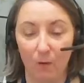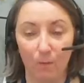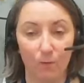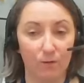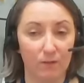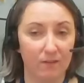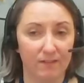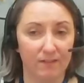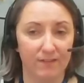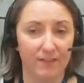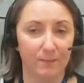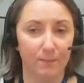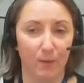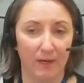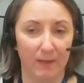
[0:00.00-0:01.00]

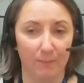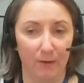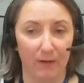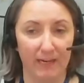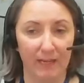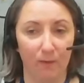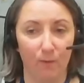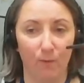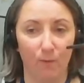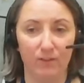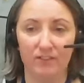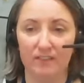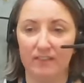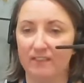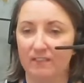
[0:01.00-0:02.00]
Woodlesford Primary,
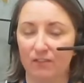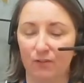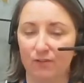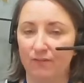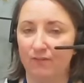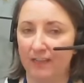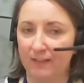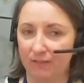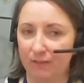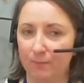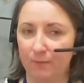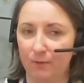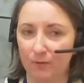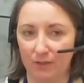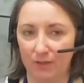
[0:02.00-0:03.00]
what is your
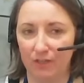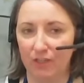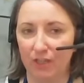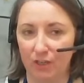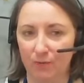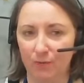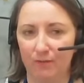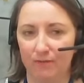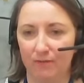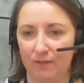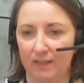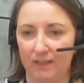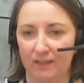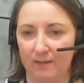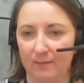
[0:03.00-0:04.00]
favourite book that you have
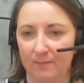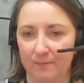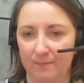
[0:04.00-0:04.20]
written?